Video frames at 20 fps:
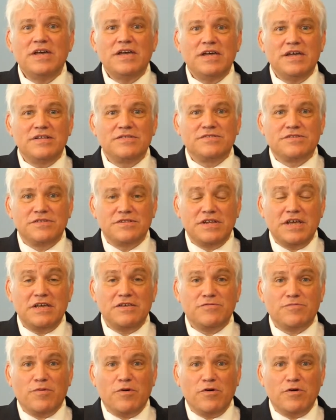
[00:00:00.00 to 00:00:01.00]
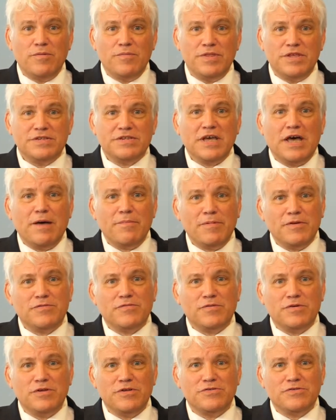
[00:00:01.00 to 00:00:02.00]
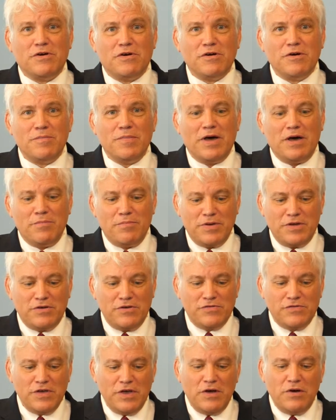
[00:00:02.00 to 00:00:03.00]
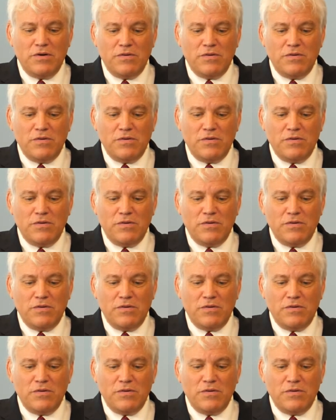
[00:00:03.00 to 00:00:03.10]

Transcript: in today's program and the topics we're going to talk about because